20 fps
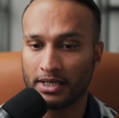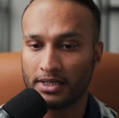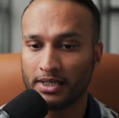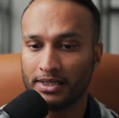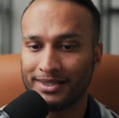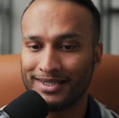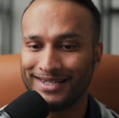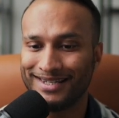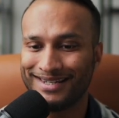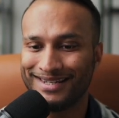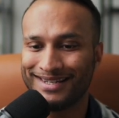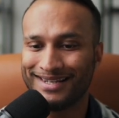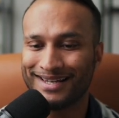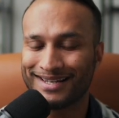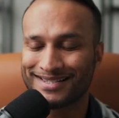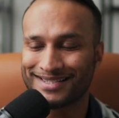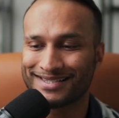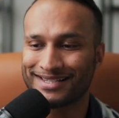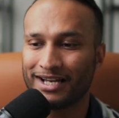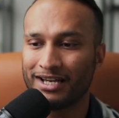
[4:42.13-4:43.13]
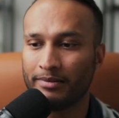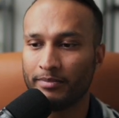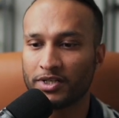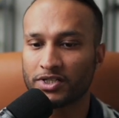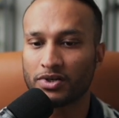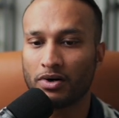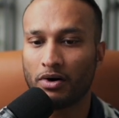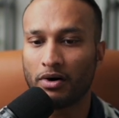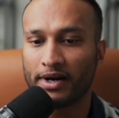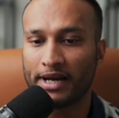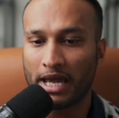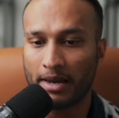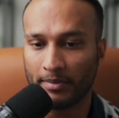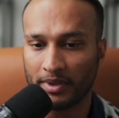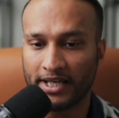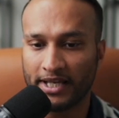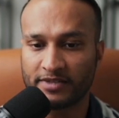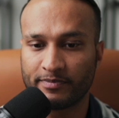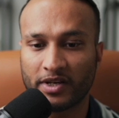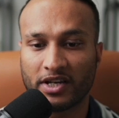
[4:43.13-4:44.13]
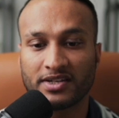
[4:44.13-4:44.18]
the assignment on MLS because